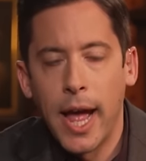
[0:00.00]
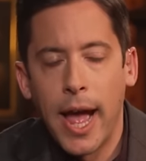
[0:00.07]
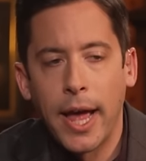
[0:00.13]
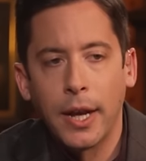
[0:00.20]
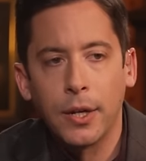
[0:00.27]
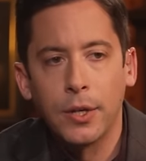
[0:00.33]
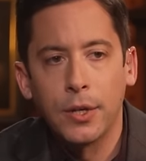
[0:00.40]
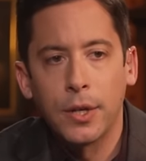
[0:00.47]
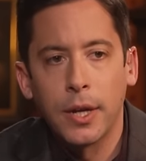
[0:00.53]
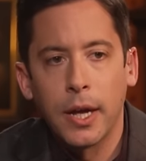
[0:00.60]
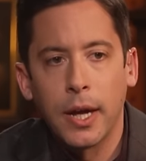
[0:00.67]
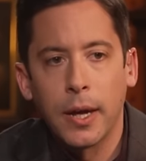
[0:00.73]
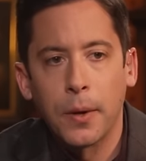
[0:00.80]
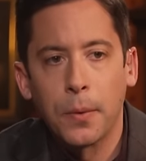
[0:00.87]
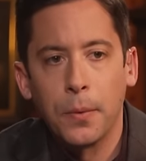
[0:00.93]
And
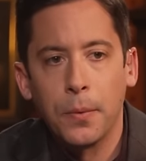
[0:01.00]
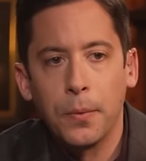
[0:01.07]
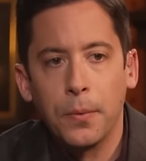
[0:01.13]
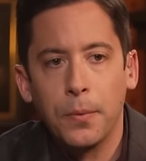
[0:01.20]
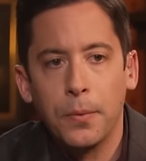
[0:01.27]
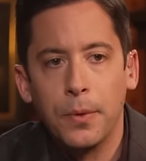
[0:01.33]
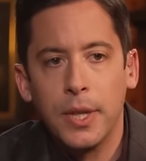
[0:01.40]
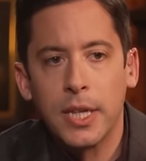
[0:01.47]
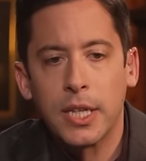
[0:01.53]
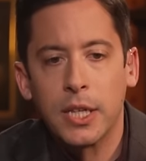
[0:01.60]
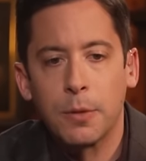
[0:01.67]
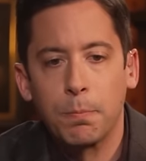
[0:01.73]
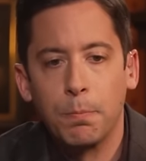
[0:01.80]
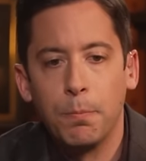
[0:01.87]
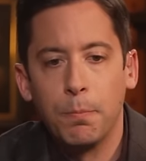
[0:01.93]
uh, this is